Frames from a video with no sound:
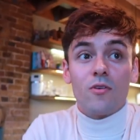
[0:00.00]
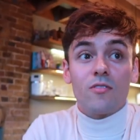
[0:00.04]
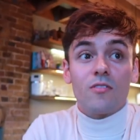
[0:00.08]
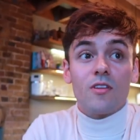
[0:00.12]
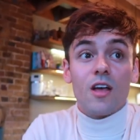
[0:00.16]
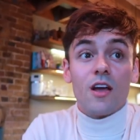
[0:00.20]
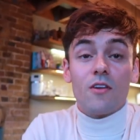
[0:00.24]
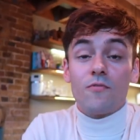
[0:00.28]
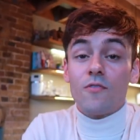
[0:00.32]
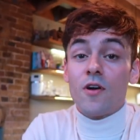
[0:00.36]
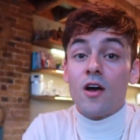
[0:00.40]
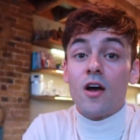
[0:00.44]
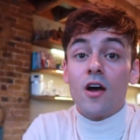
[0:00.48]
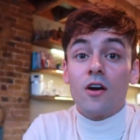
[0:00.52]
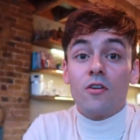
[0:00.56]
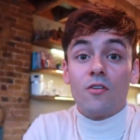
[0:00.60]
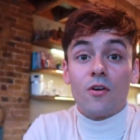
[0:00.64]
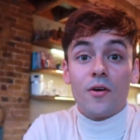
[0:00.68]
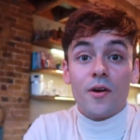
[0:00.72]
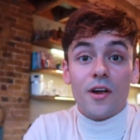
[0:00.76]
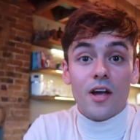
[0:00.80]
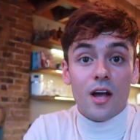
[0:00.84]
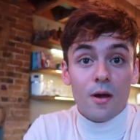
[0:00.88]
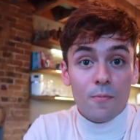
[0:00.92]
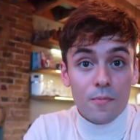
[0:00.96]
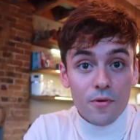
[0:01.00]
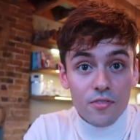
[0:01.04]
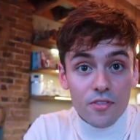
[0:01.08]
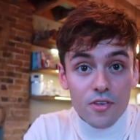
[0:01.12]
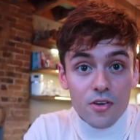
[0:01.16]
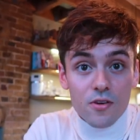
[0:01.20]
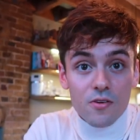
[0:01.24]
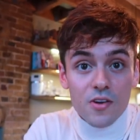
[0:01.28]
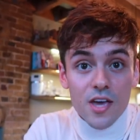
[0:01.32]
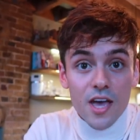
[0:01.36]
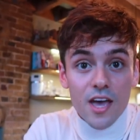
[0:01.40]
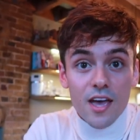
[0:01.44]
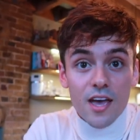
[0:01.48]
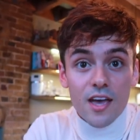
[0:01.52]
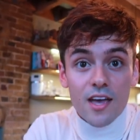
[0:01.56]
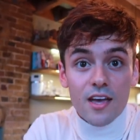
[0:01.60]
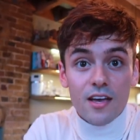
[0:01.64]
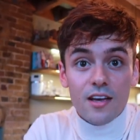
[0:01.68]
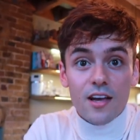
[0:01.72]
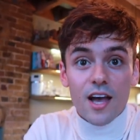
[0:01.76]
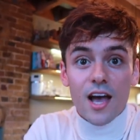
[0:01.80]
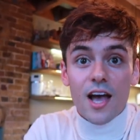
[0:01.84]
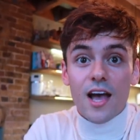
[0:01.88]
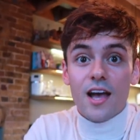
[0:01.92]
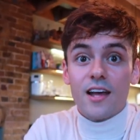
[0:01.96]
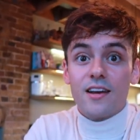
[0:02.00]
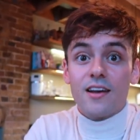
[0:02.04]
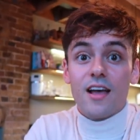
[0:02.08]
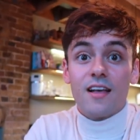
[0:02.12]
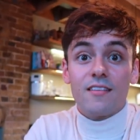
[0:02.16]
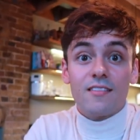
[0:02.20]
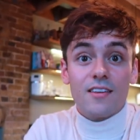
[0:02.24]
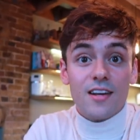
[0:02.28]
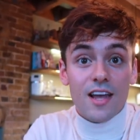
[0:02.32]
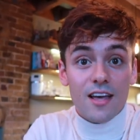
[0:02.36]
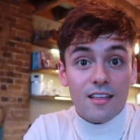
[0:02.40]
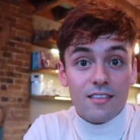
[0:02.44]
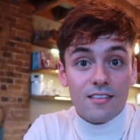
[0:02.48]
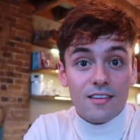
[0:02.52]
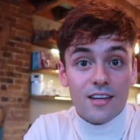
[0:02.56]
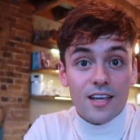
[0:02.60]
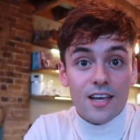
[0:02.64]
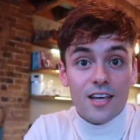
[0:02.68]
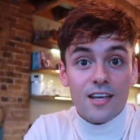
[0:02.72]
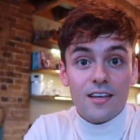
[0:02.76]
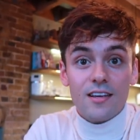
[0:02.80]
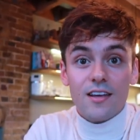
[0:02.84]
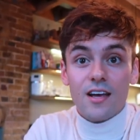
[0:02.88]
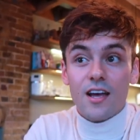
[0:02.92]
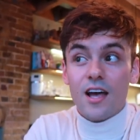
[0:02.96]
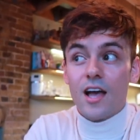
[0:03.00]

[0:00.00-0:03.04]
it was like for her growing up in the UK and as an athlete,